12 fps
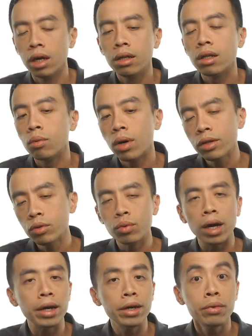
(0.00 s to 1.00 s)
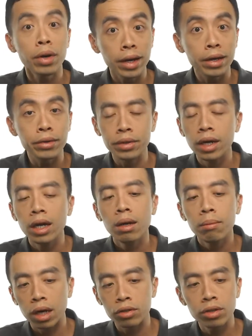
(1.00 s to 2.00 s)
Now why do I write out
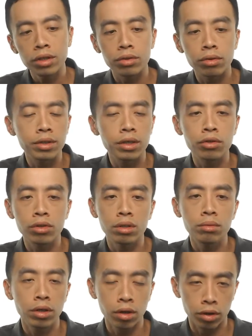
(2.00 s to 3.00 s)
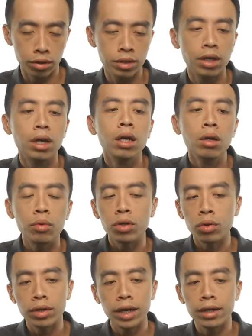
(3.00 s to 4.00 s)
partial dissociation? Because we
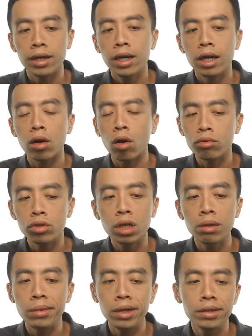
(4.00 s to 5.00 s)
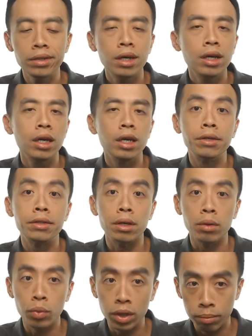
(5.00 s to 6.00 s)
know that a conjugate base, it is a
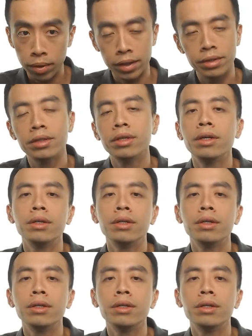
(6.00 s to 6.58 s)
weak base.